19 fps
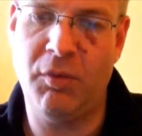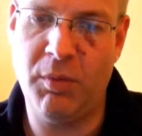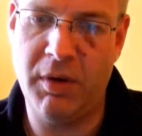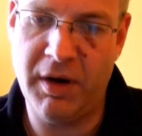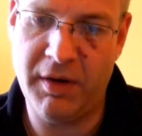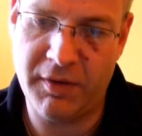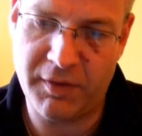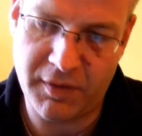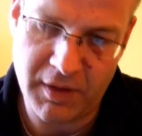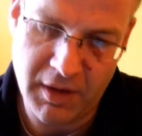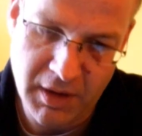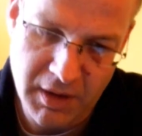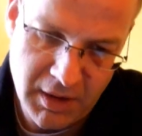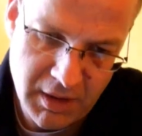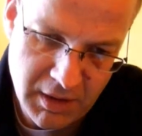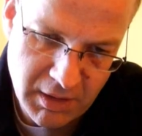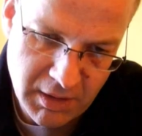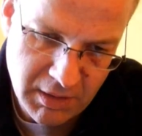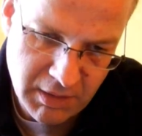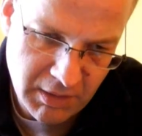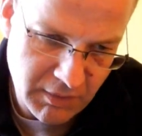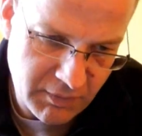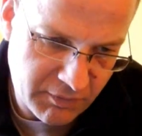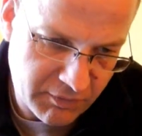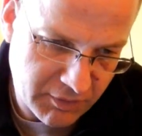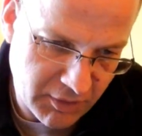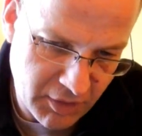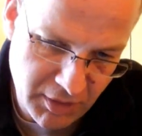with
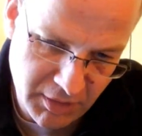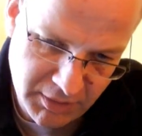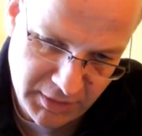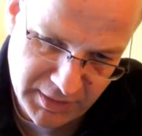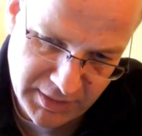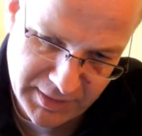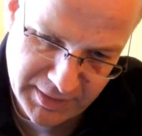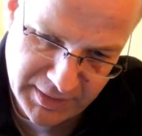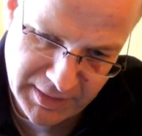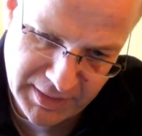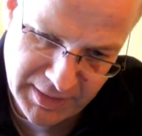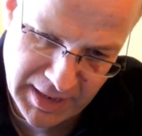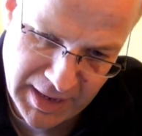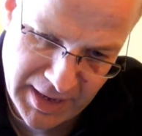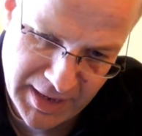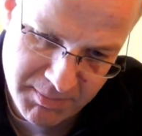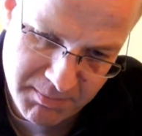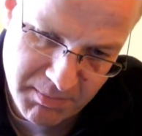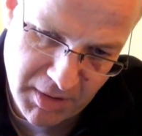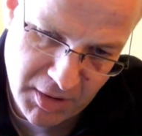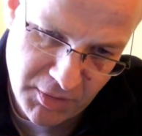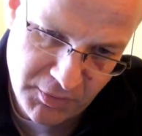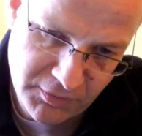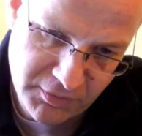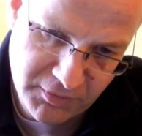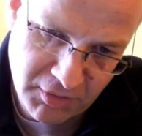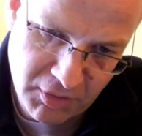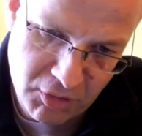certain game
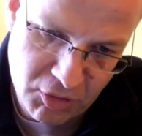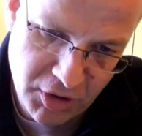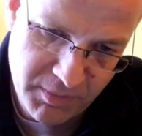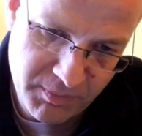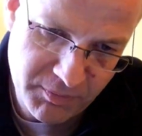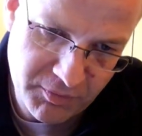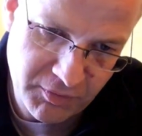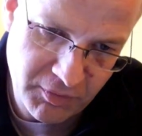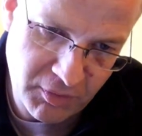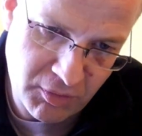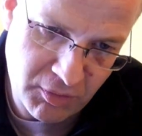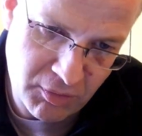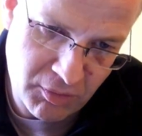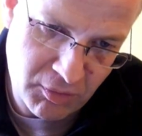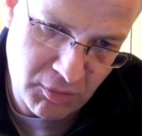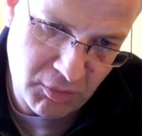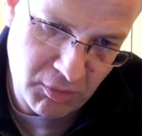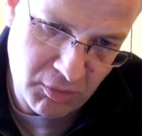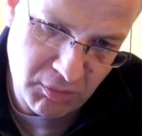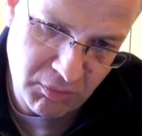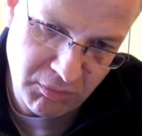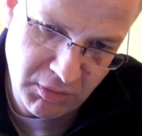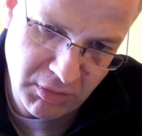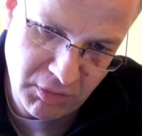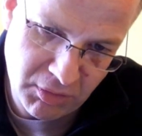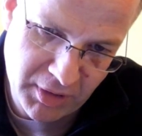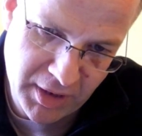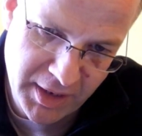mode types, or
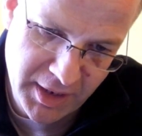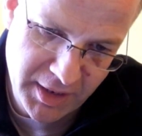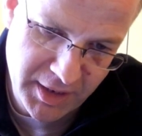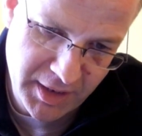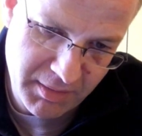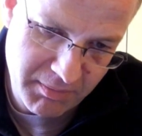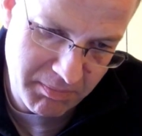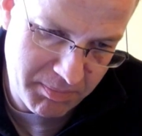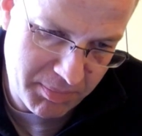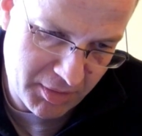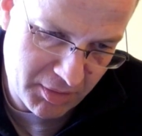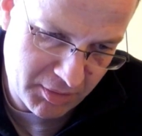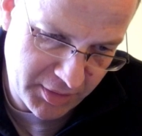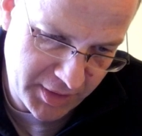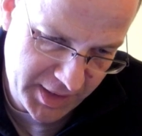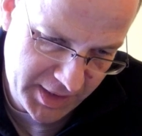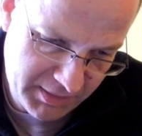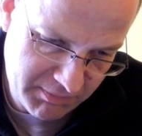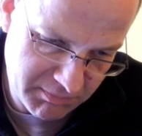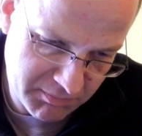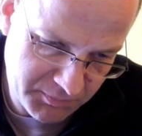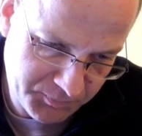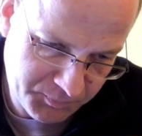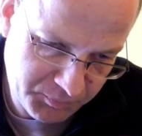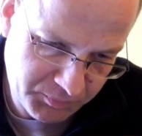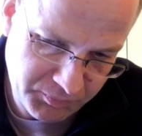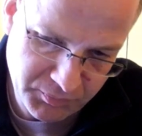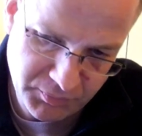looking at it by
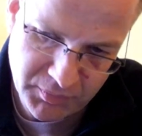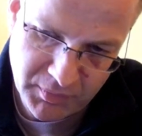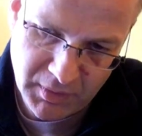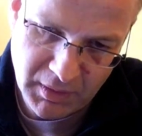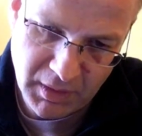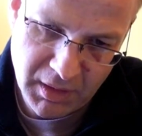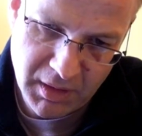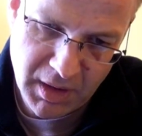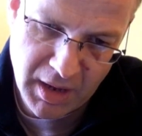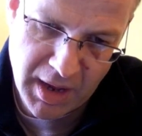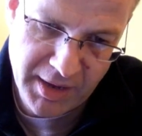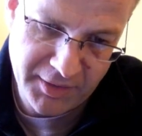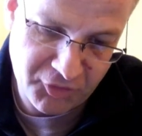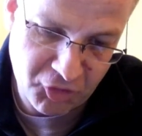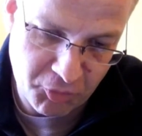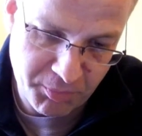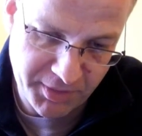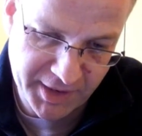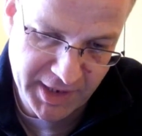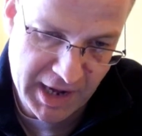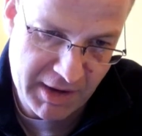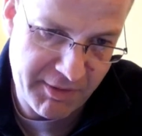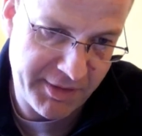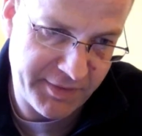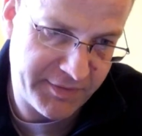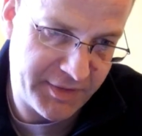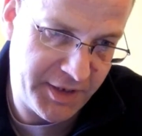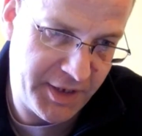type of
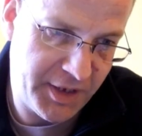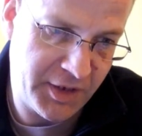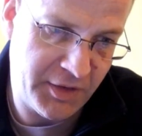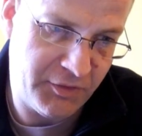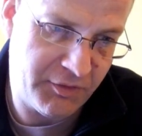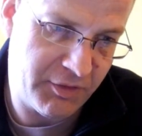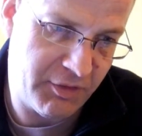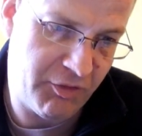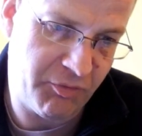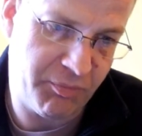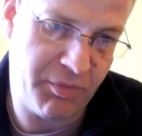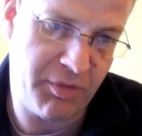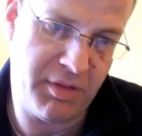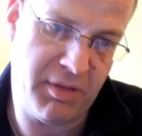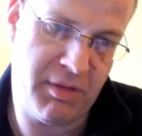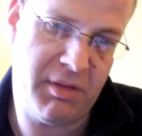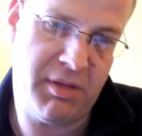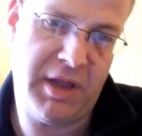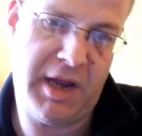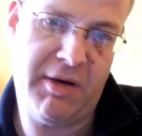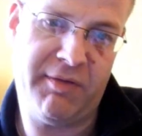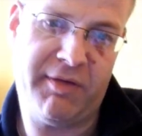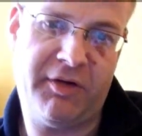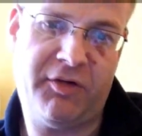character you can choose, but there is a